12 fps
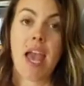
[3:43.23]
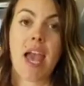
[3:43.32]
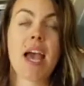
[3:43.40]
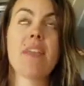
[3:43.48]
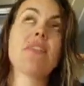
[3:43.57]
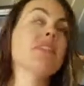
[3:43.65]

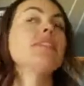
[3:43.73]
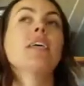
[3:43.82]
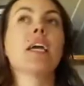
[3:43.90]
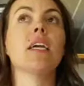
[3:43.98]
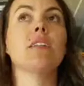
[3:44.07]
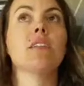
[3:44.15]
And the
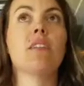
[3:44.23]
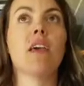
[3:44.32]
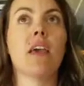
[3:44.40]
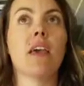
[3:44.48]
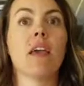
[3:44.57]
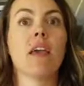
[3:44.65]
second
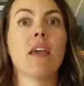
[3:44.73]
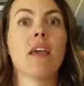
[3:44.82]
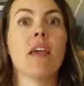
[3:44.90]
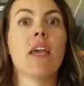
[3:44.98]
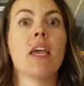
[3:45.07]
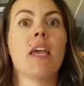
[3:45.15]
thing
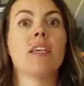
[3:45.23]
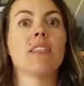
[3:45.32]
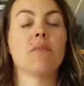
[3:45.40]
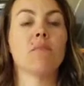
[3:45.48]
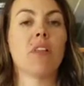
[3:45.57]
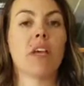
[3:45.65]
is
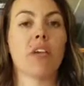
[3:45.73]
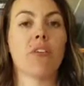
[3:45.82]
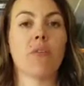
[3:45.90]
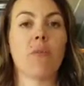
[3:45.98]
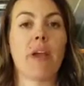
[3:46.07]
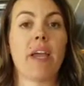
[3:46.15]
the
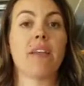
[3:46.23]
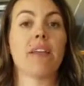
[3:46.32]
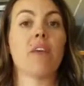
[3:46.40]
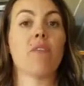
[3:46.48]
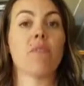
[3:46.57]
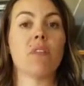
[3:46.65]
molecular weight.
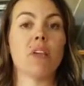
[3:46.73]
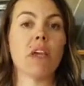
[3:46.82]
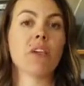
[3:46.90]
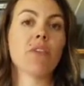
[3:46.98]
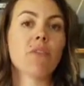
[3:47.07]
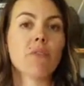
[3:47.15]
Now the
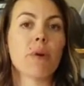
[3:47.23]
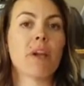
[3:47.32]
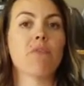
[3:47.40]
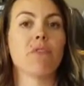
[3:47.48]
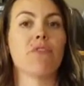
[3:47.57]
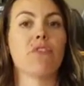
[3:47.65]
molecular
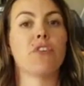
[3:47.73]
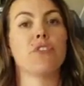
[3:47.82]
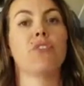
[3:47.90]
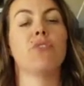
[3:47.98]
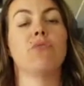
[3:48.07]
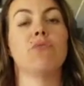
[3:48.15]
weight refers
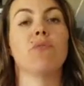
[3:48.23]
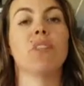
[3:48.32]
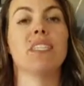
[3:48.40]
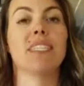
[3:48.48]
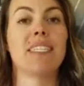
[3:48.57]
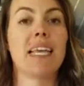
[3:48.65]
to
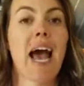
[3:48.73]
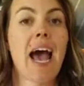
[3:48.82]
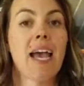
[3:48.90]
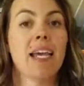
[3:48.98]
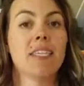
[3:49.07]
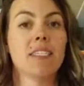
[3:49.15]
the
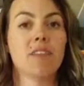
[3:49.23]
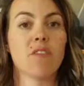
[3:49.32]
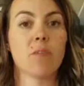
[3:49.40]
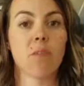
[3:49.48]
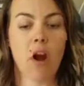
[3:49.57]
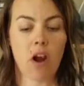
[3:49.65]
size of
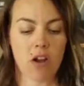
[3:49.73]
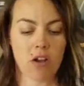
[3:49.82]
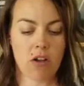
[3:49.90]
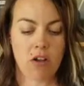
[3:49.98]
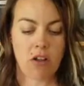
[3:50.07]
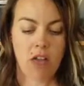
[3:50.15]
the
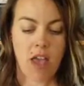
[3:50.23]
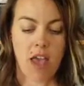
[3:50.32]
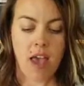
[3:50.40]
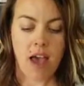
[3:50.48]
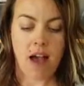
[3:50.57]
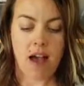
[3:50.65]
particle.
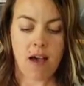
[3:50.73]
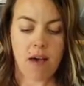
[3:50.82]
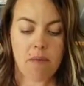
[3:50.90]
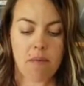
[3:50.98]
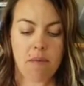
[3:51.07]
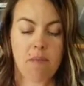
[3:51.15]

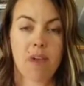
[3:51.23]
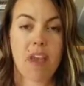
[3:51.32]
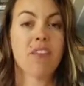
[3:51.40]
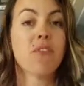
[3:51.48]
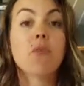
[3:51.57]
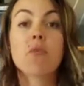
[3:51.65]

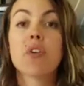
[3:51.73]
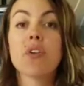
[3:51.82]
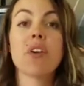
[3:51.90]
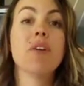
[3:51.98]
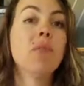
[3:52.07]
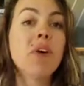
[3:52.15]
If you
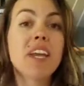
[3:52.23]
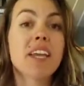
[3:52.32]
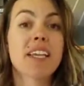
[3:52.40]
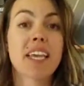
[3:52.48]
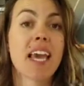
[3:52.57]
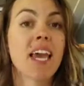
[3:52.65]
really want to
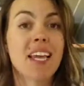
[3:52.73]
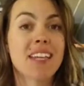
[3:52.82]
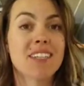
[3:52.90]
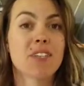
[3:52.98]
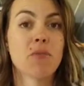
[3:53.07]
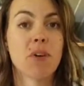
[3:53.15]
get
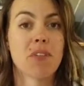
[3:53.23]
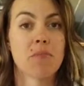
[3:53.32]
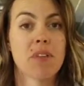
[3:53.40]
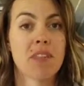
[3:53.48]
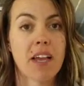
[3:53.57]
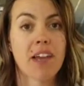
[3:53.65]
into what the
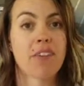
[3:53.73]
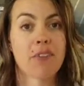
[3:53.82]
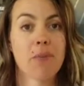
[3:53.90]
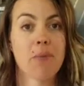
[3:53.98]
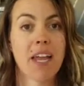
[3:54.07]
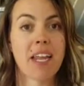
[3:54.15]

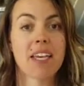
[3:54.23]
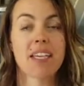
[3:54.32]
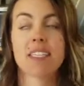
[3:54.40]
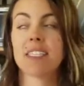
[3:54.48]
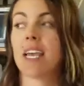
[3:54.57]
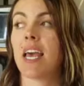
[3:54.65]
molecular weight is,